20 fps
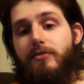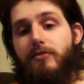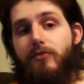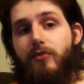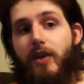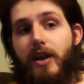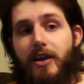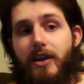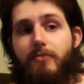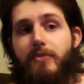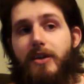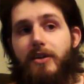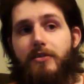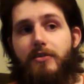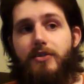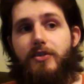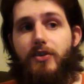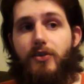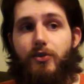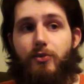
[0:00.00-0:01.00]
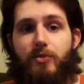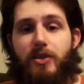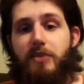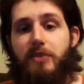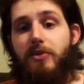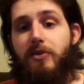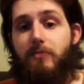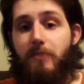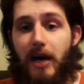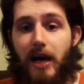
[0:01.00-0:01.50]
recommend to new
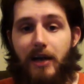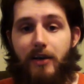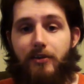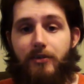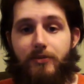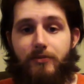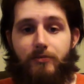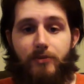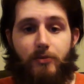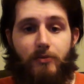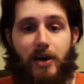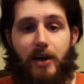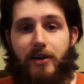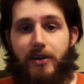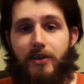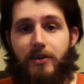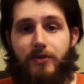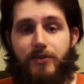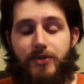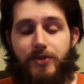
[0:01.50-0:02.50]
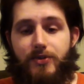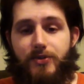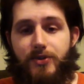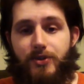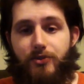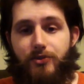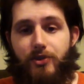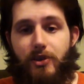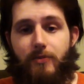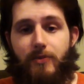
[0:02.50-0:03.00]
people, mild mnemonic induced
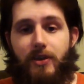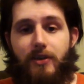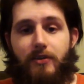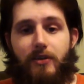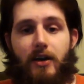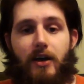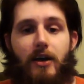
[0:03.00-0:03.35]
lucid dreaming,